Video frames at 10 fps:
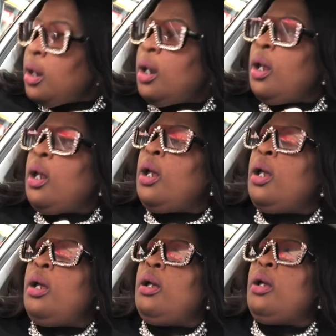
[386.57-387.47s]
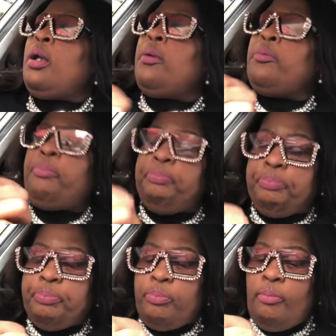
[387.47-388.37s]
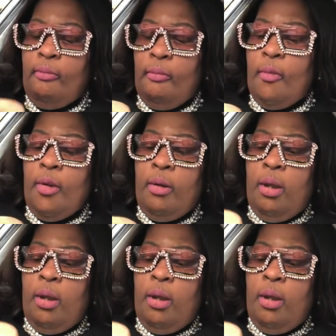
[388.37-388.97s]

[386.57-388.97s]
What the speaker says: (no one is talking)